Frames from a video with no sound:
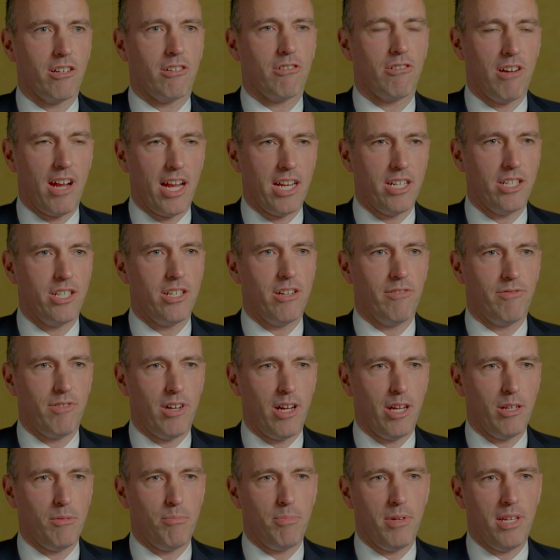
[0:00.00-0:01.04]
and creation of
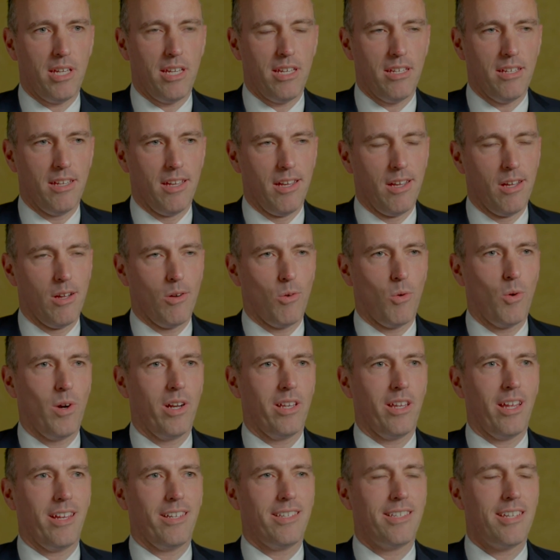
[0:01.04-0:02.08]
IP. Where
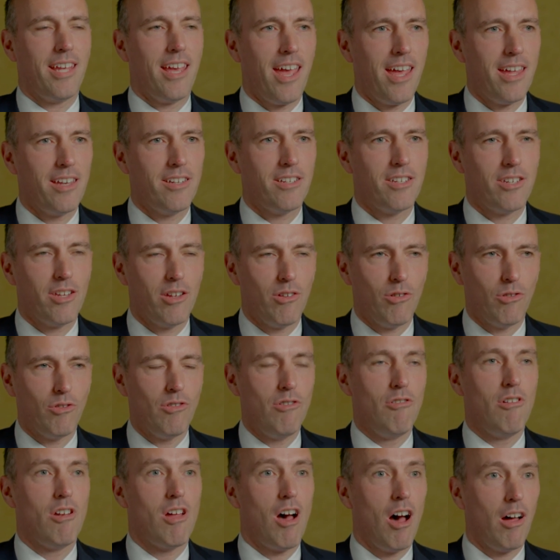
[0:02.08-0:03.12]
they tend to
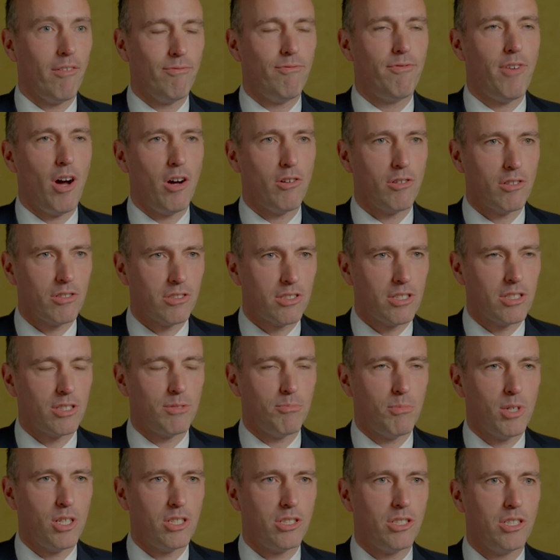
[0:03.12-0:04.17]
not focus as
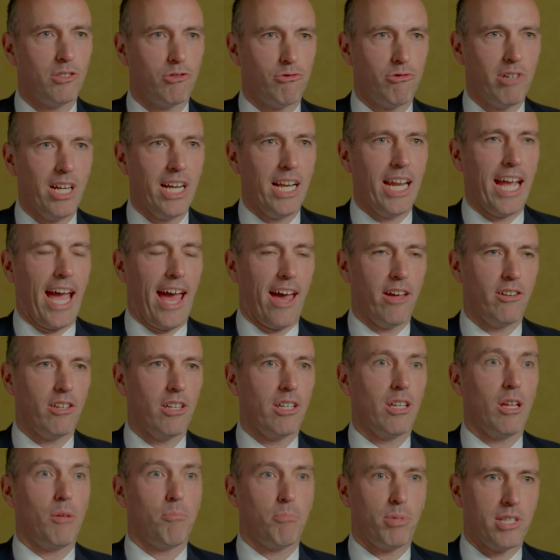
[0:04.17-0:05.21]
much is really how do
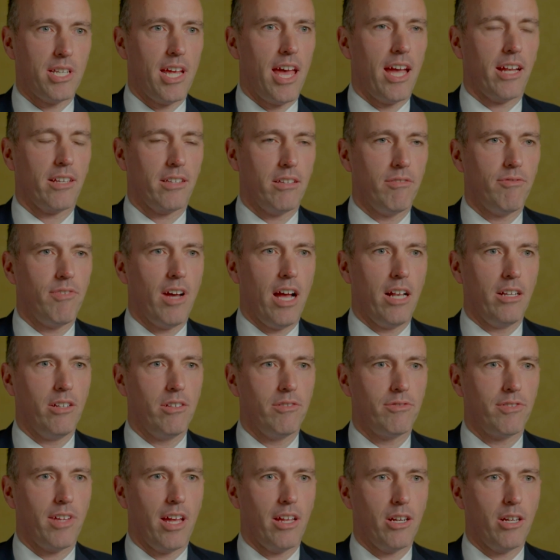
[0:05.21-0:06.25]
they protect the value
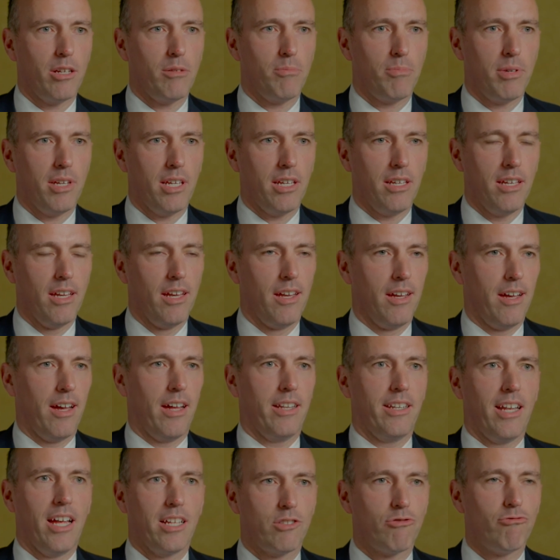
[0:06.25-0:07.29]
of that IP.
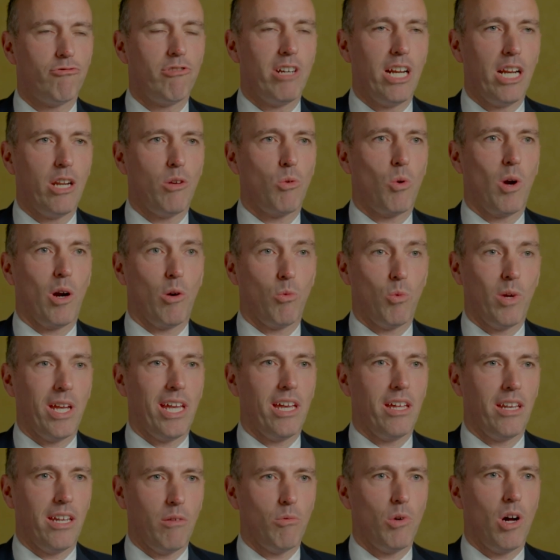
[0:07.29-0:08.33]
And that's really where we
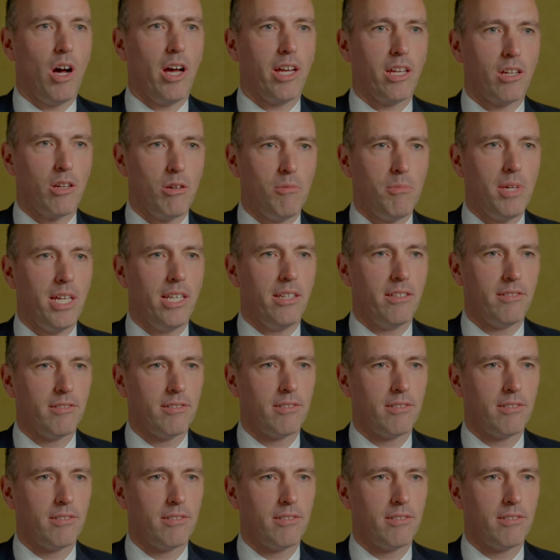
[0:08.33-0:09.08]
at EY come in